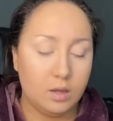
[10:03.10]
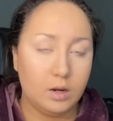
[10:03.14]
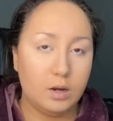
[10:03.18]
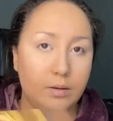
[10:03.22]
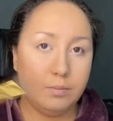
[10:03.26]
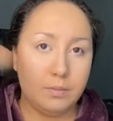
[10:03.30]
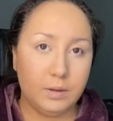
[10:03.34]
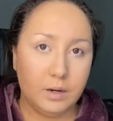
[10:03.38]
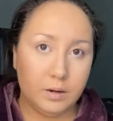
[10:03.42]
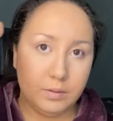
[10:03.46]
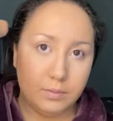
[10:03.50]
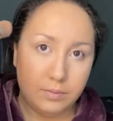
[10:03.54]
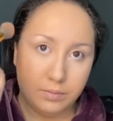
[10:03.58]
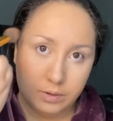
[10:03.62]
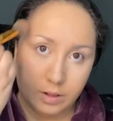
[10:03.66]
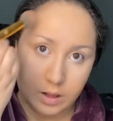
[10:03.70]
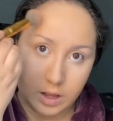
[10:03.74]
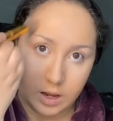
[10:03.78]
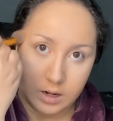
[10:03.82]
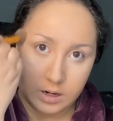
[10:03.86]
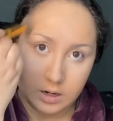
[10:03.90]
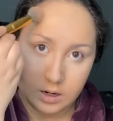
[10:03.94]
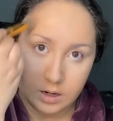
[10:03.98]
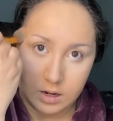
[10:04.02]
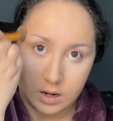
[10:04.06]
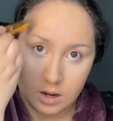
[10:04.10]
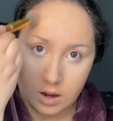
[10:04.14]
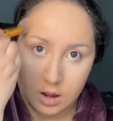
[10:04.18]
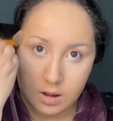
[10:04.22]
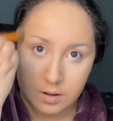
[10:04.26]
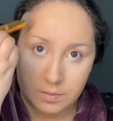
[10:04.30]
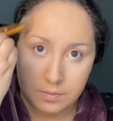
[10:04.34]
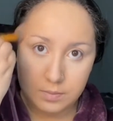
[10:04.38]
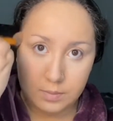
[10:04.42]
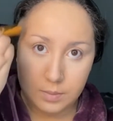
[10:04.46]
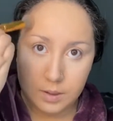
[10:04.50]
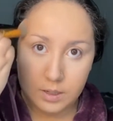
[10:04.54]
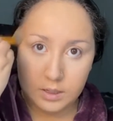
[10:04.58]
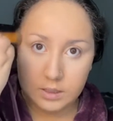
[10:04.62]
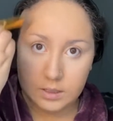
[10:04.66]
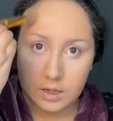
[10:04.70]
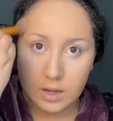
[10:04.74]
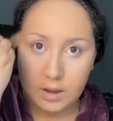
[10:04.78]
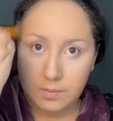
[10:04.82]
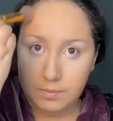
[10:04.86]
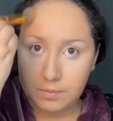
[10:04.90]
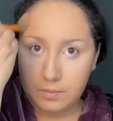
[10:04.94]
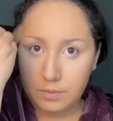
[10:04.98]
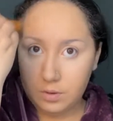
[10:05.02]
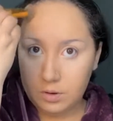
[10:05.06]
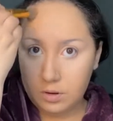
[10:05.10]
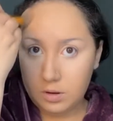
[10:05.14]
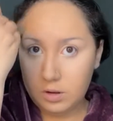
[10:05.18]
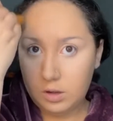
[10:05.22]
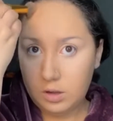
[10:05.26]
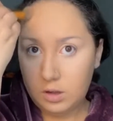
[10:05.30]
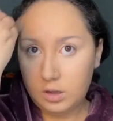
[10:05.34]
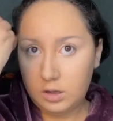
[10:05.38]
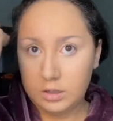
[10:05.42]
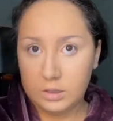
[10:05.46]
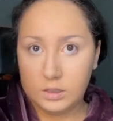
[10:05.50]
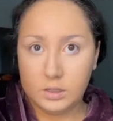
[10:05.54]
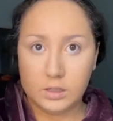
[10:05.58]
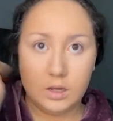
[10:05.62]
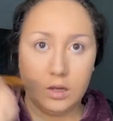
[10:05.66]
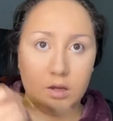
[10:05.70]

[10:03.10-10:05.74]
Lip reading: I'm gonna blend it up my temples,